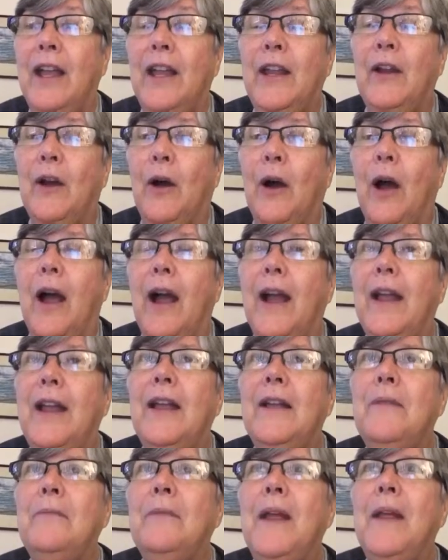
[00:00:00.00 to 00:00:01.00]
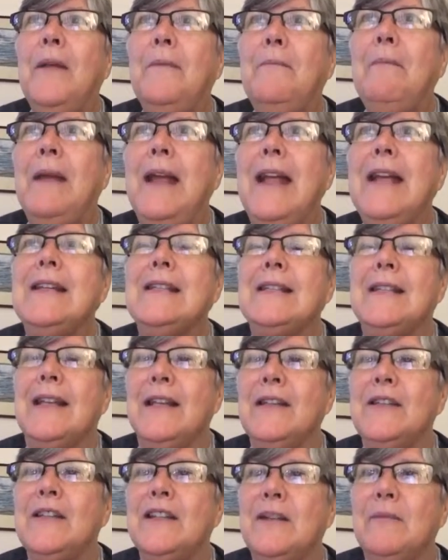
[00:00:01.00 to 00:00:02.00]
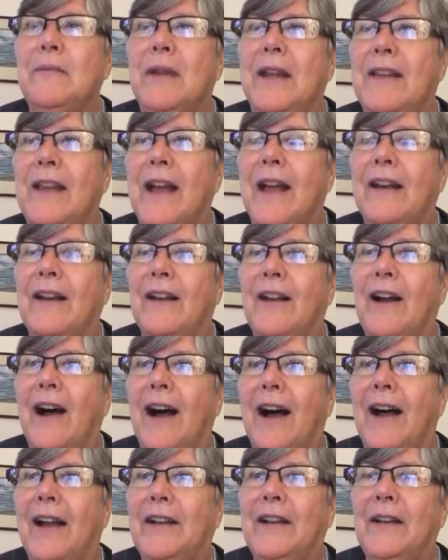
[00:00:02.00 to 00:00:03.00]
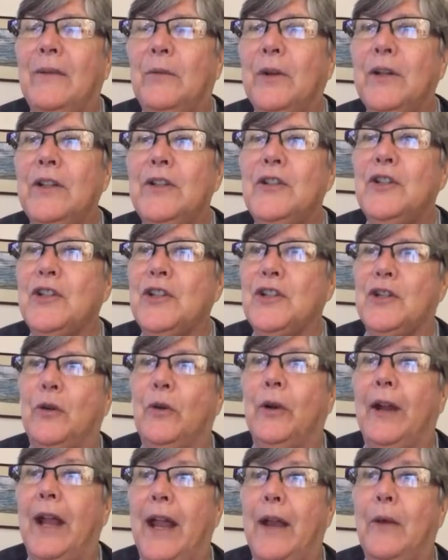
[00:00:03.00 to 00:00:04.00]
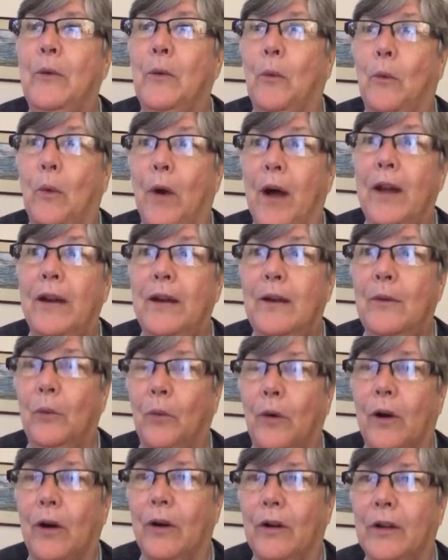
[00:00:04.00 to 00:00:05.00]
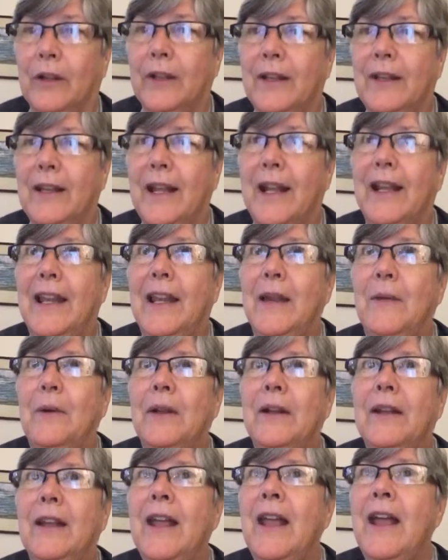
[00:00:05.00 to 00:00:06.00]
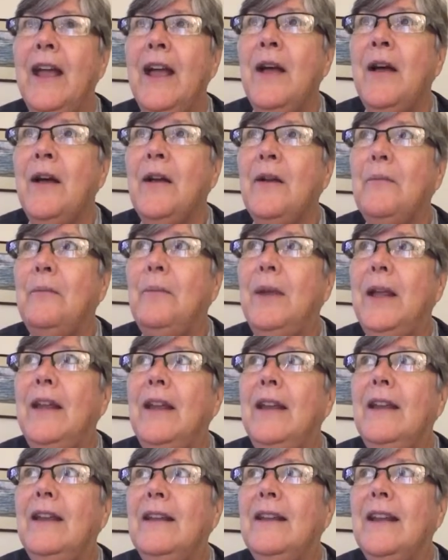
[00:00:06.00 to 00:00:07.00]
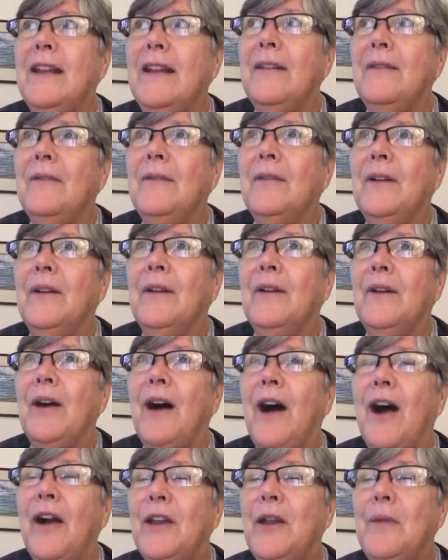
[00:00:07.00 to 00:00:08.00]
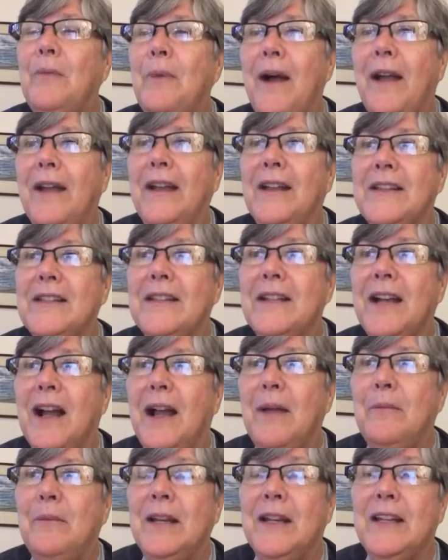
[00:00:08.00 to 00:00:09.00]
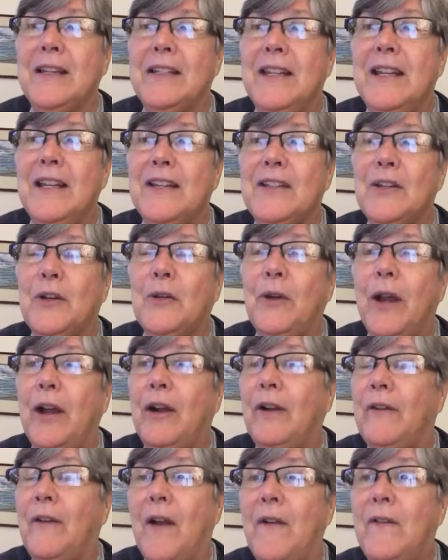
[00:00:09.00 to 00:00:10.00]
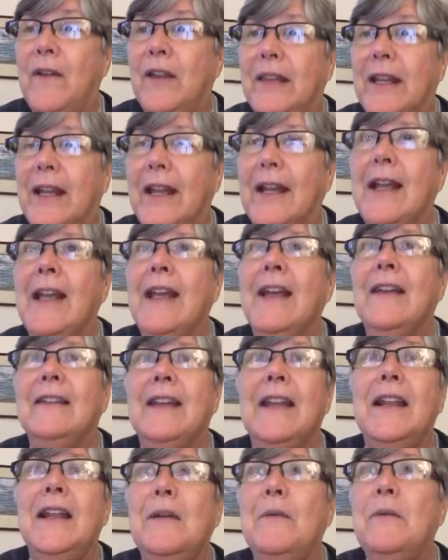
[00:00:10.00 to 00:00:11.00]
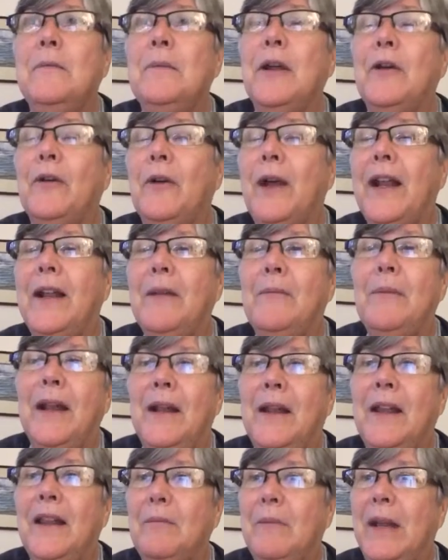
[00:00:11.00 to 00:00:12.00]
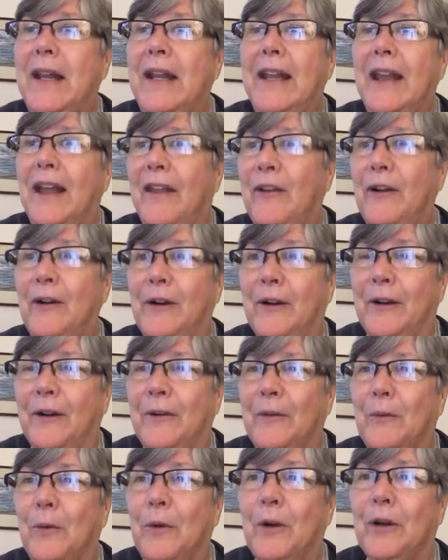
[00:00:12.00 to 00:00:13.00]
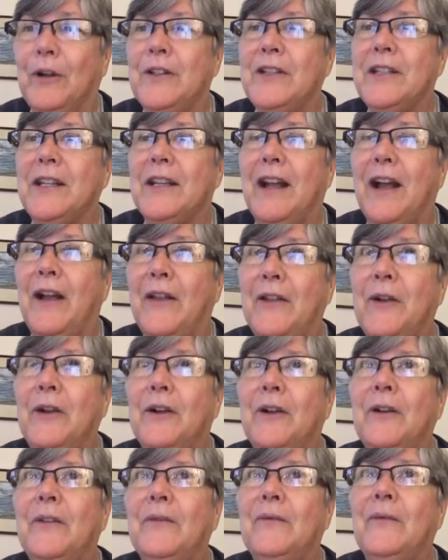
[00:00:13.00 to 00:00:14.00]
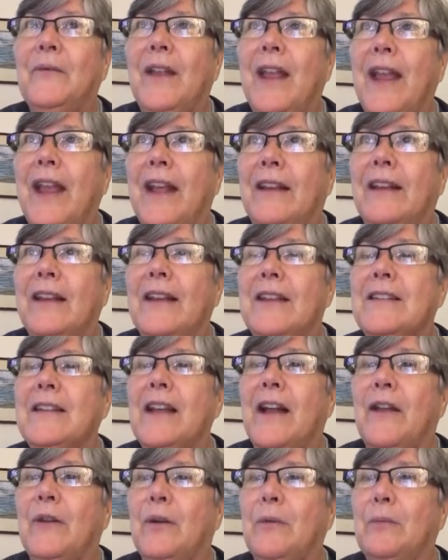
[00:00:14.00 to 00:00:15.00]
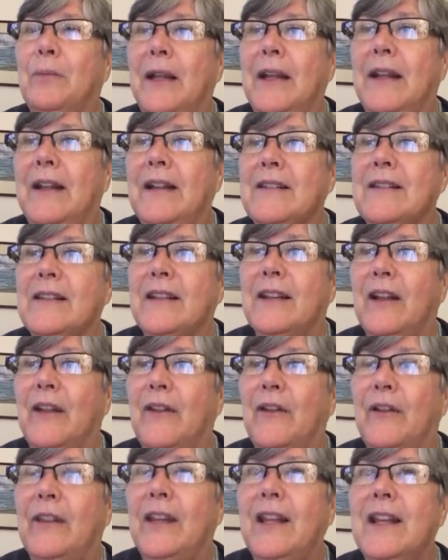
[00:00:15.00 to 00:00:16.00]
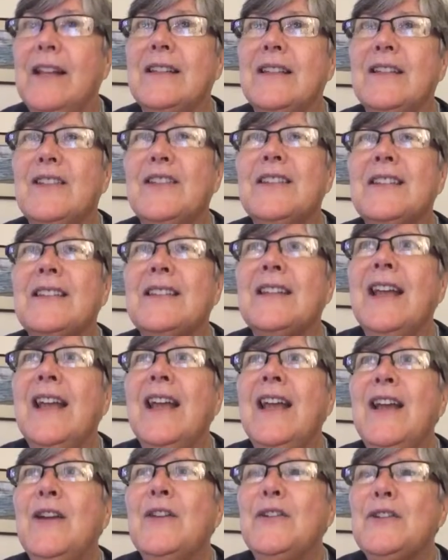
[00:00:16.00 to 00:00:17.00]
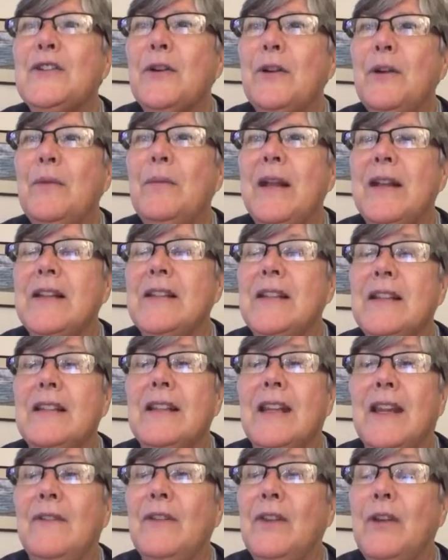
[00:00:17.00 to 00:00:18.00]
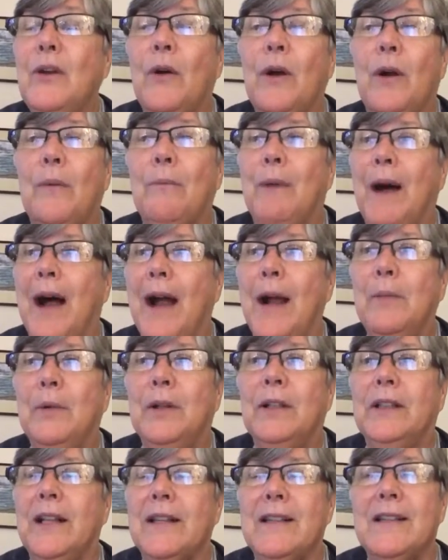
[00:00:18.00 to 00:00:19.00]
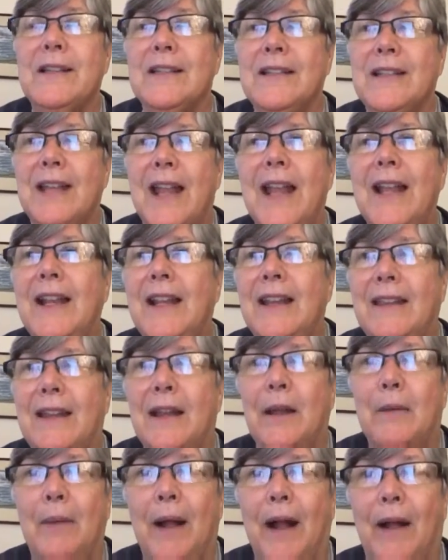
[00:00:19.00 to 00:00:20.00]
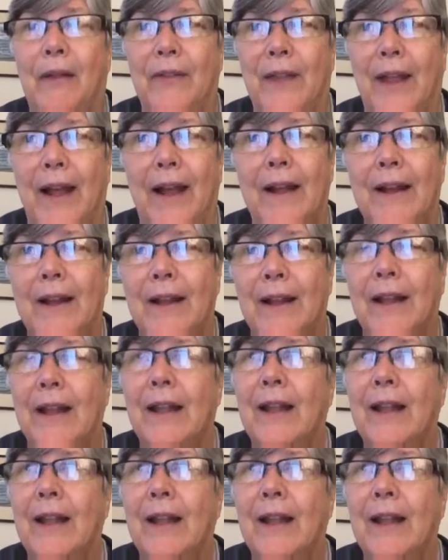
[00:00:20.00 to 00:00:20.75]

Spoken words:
you know, it makes sense to me that God wouldn't just create one world, that he would be occupying his time, because he is the creator of everything, that he would be creating many, many other worlds and other aliens, other beings and other things. It just sort of makes sense, even though our Bible doesn't say anything about that.